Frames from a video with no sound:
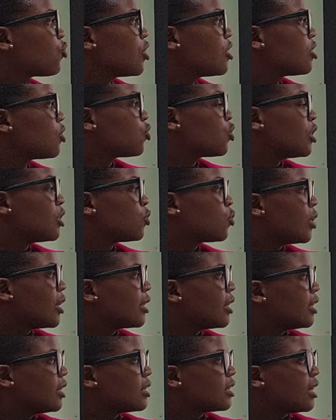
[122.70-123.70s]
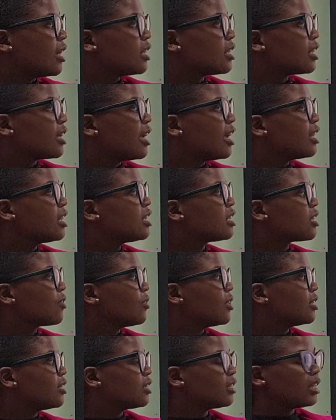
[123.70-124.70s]
2021 it had
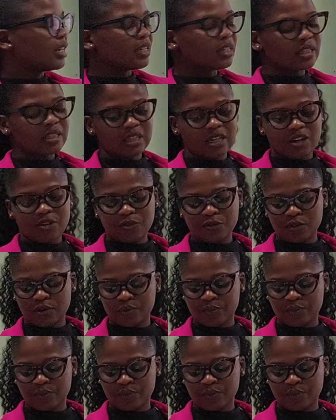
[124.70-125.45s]
873 staff,